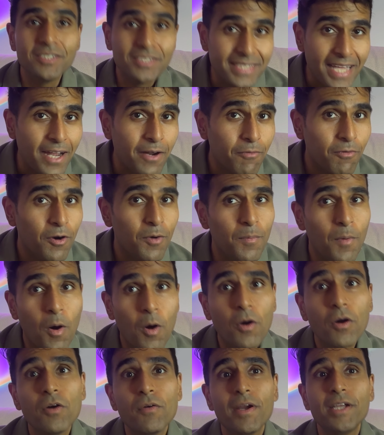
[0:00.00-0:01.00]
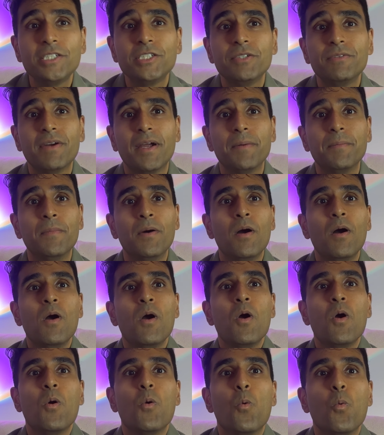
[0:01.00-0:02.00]
Zekrom or a Reshiram
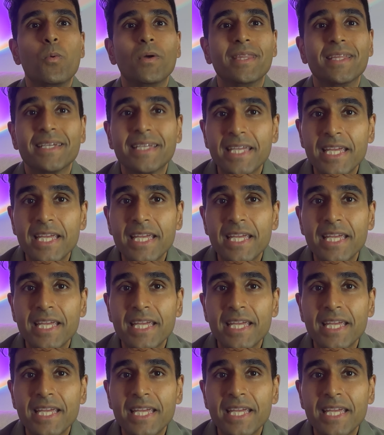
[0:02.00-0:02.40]
with a